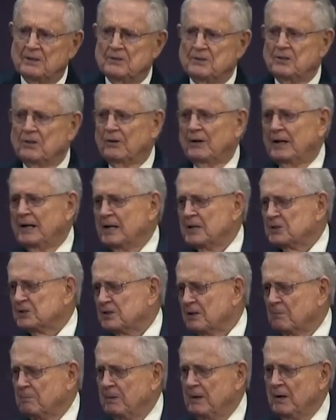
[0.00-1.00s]
during his
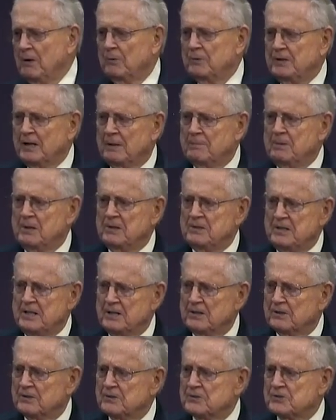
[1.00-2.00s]
POW
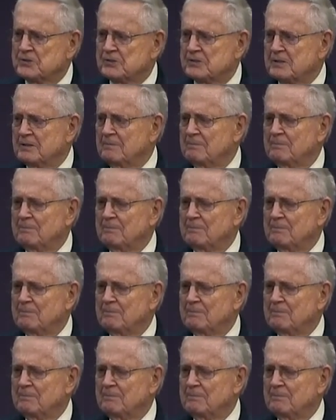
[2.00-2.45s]
years.